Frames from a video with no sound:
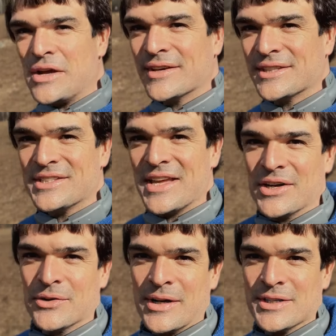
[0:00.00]
now I've got the static
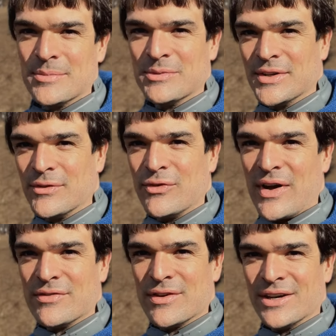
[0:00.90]
correction up to level
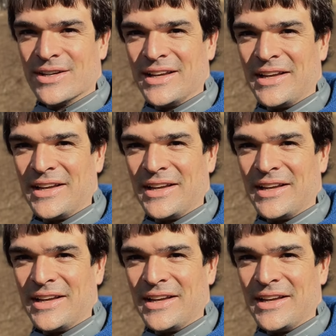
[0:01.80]
5 here.